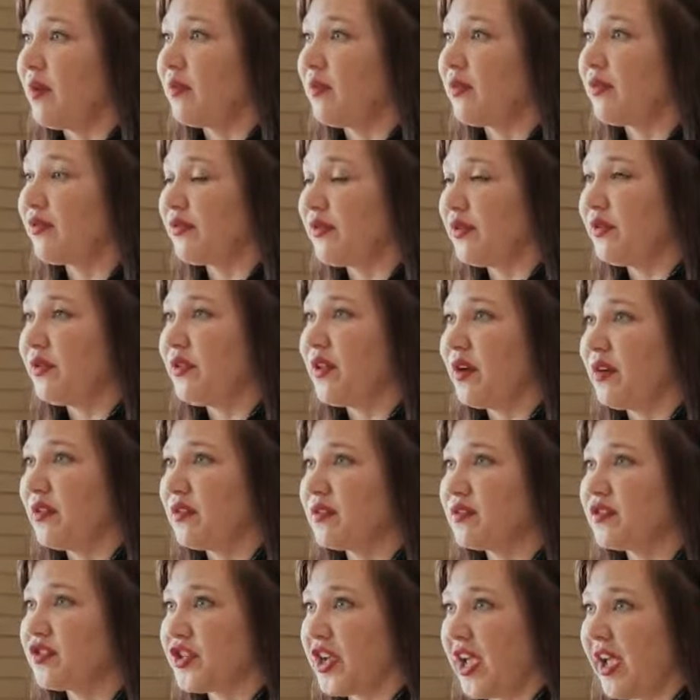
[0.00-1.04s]
through
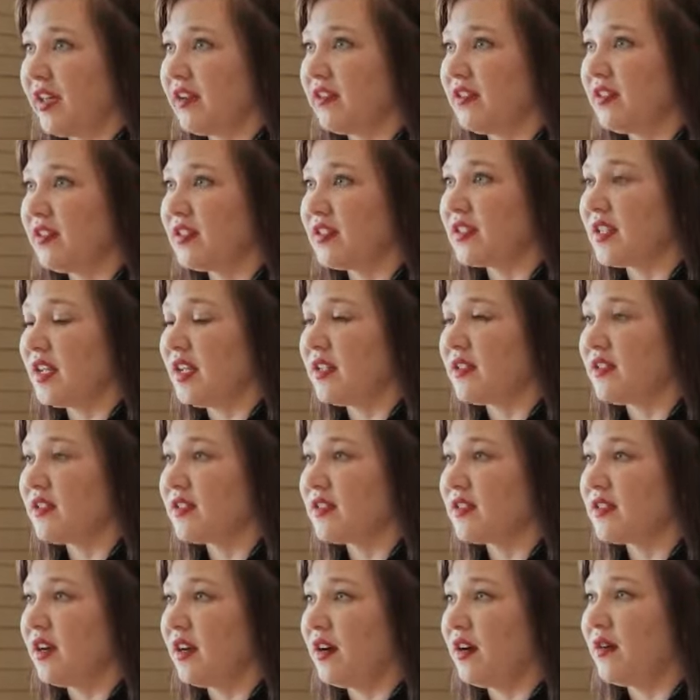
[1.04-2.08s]
those channels, and
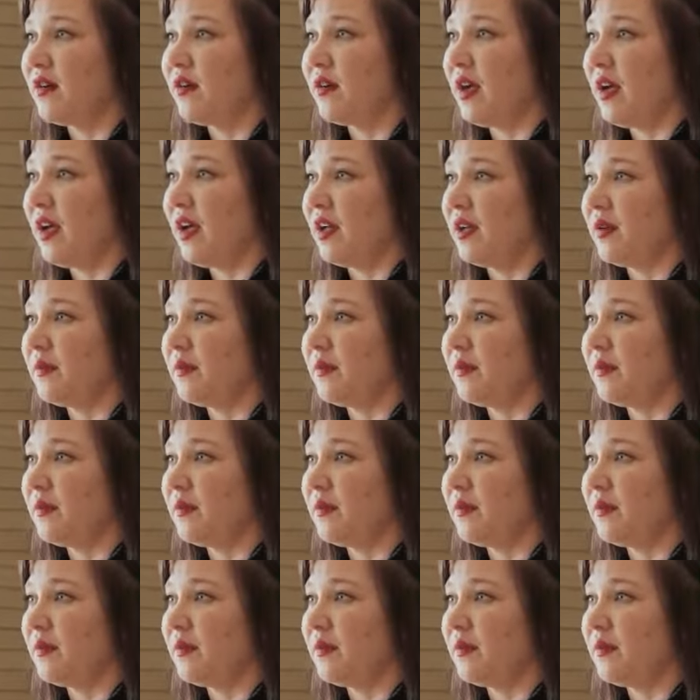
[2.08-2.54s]
so